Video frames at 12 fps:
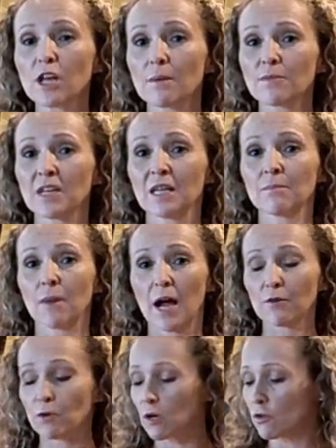I'm thinking
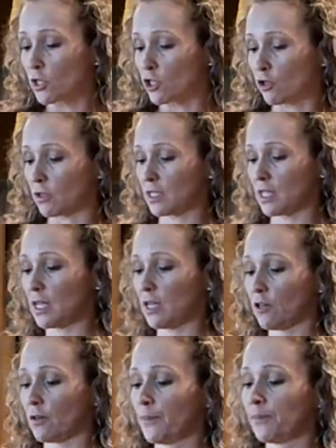my roast, as you can see
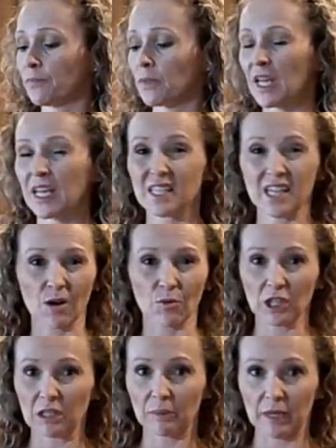here, is not
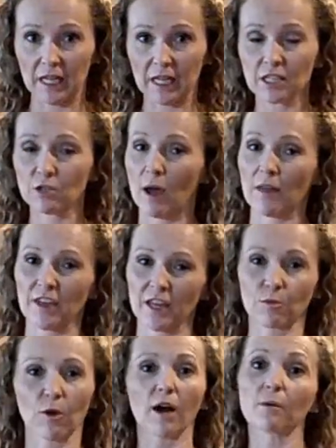really big, so I think
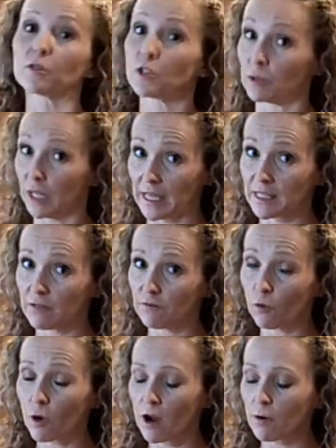it probably would do less than
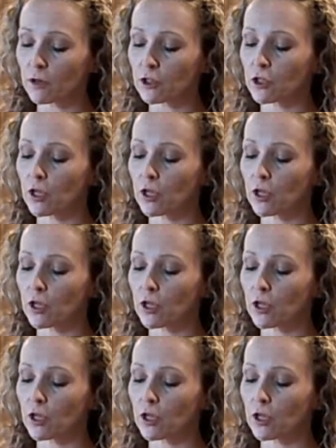four hours.